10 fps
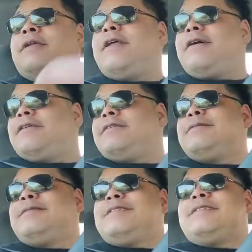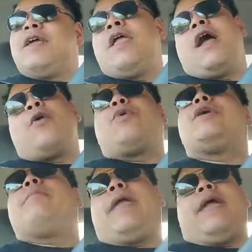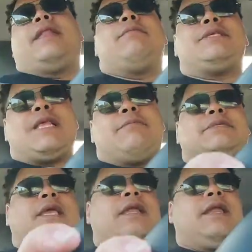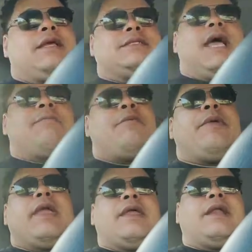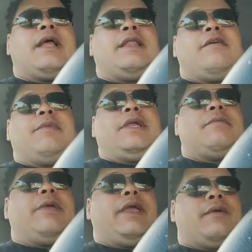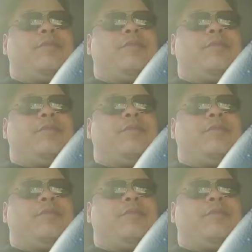know? A real man. Let me stop saying that, because I'm a man, and I love being a man.